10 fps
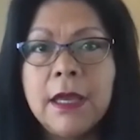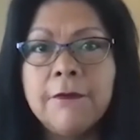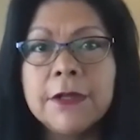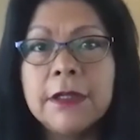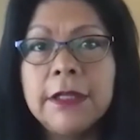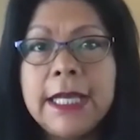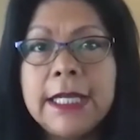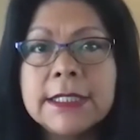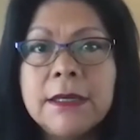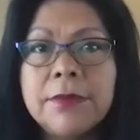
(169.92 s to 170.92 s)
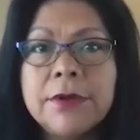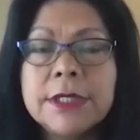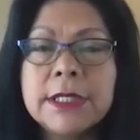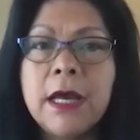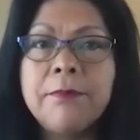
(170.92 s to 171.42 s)
For the latest
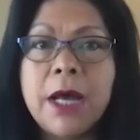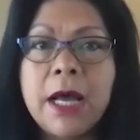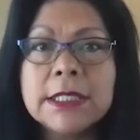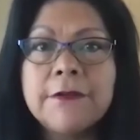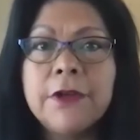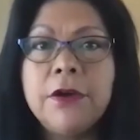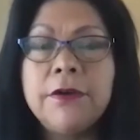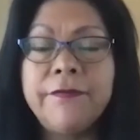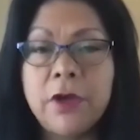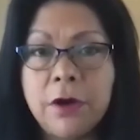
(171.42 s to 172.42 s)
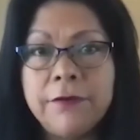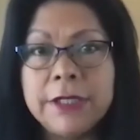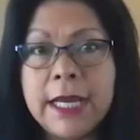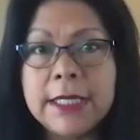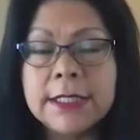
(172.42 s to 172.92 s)
numbers on positive
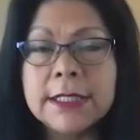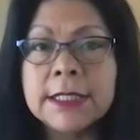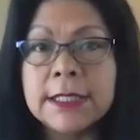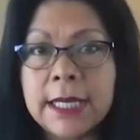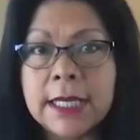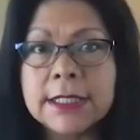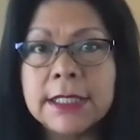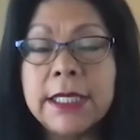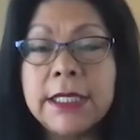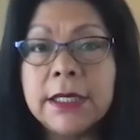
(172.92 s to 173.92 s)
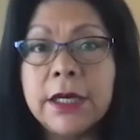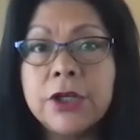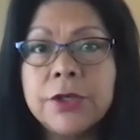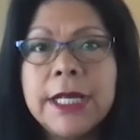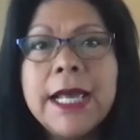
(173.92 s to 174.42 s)
COVID cases and tests in Indian
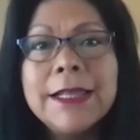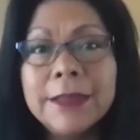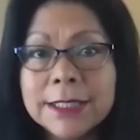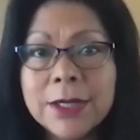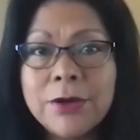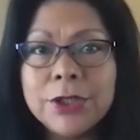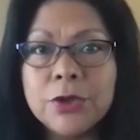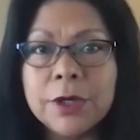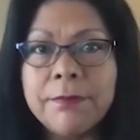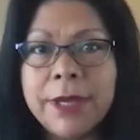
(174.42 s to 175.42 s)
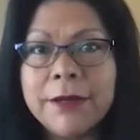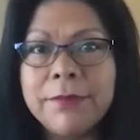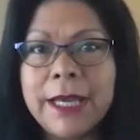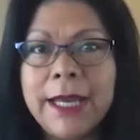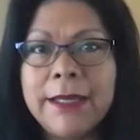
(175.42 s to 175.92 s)
Country, let's go to Jordan
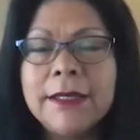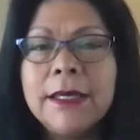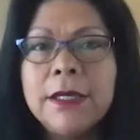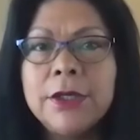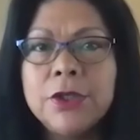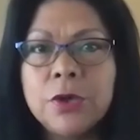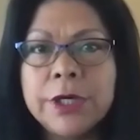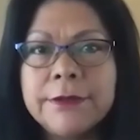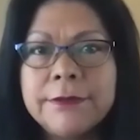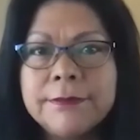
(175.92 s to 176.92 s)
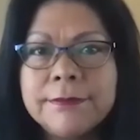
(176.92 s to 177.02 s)
Bennett-Begay. Jordan?